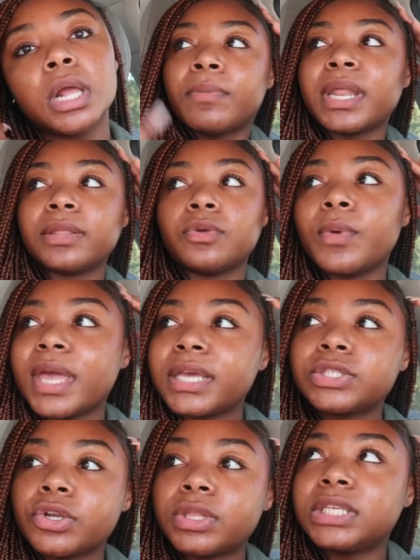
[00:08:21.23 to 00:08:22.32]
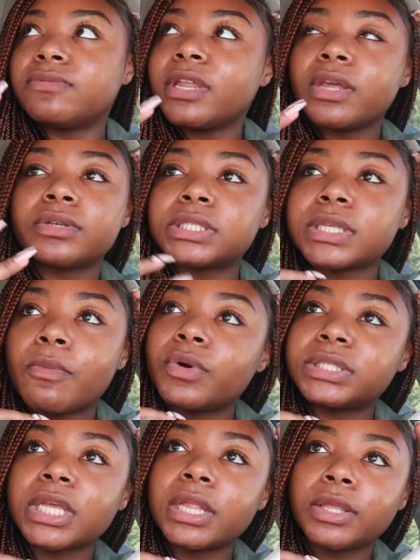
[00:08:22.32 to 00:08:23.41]
But the way I start these videos is I'm
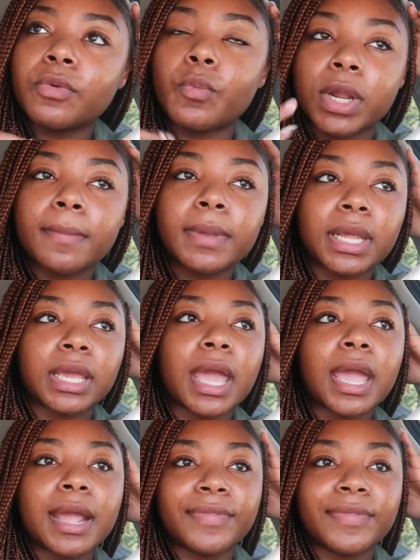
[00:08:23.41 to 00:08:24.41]
always telling you what I'm gonna get,